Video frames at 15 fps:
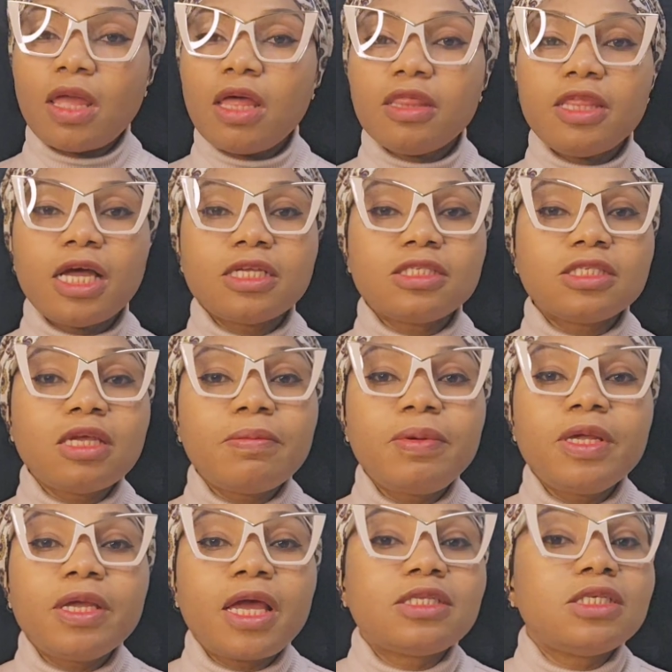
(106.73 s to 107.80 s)
that
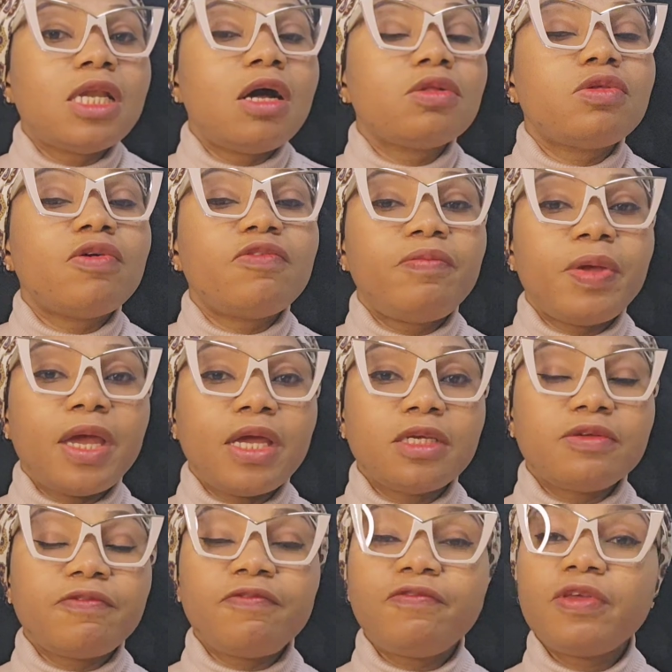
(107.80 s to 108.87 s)
simply getting out of
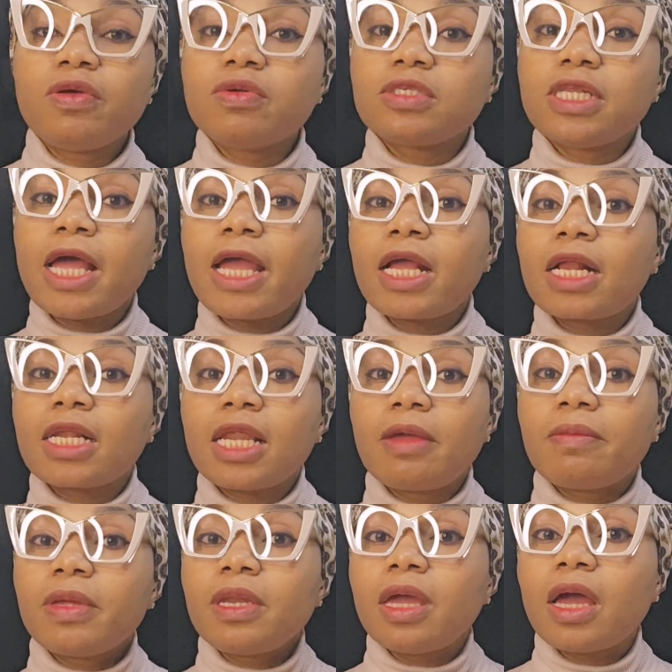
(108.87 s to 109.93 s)
bed feels like
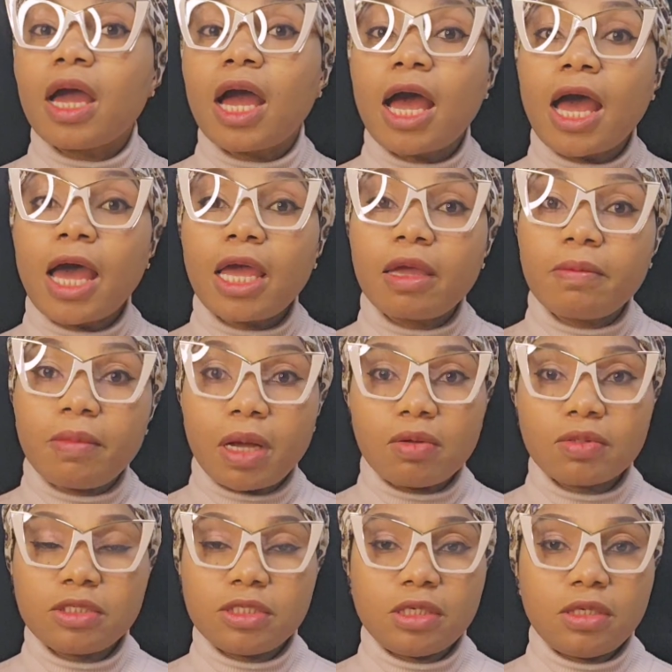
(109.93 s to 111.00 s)
climbing a high
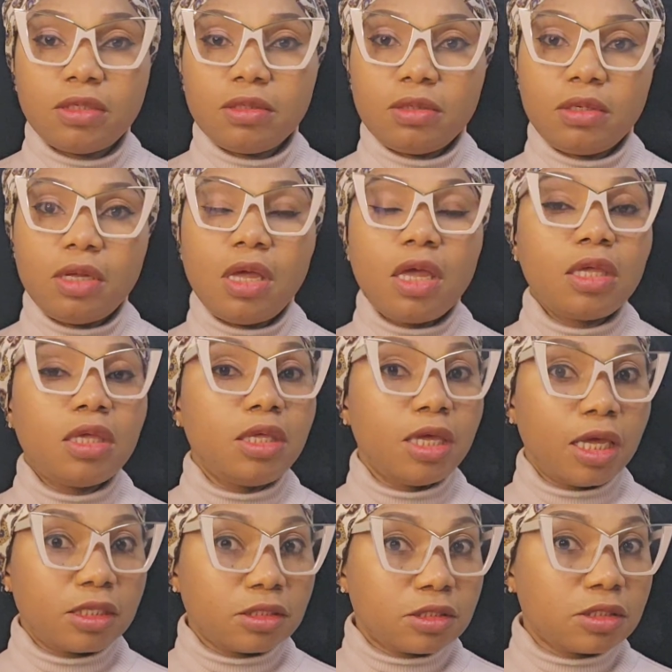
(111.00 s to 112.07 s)
mountain.
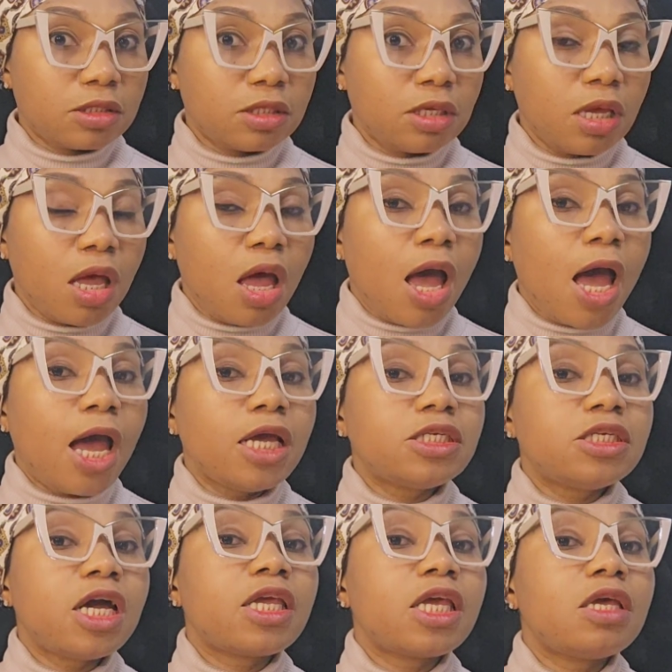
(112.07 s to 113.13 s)
Yet,
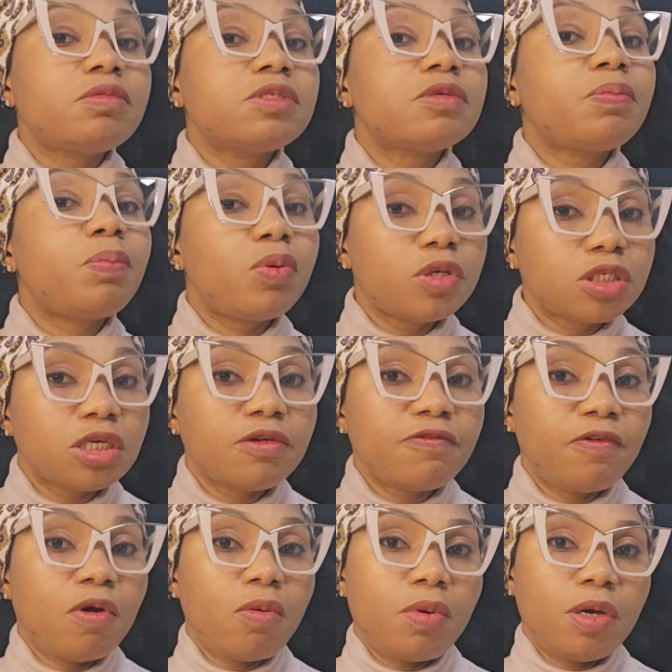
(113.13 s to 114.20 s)
Aisha keeps pushing
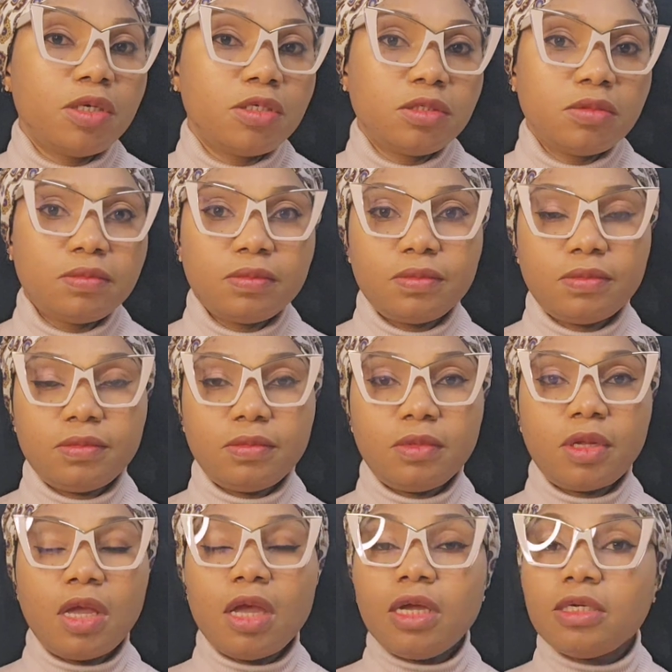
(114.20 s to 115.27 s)
forward,
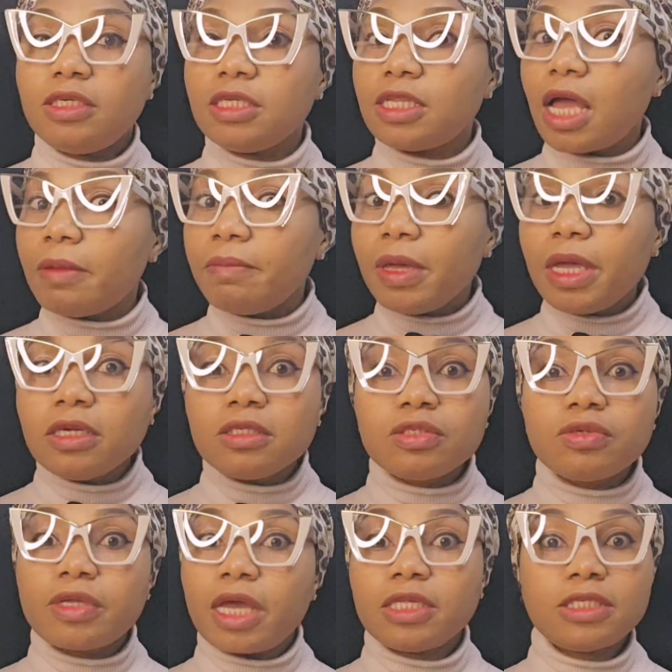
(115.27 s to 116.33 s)
determined
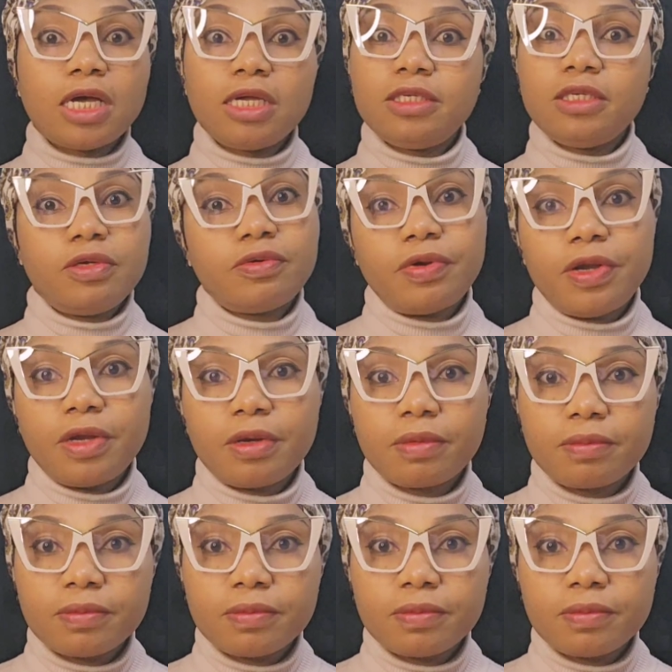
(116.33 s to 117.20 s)
to get her degree.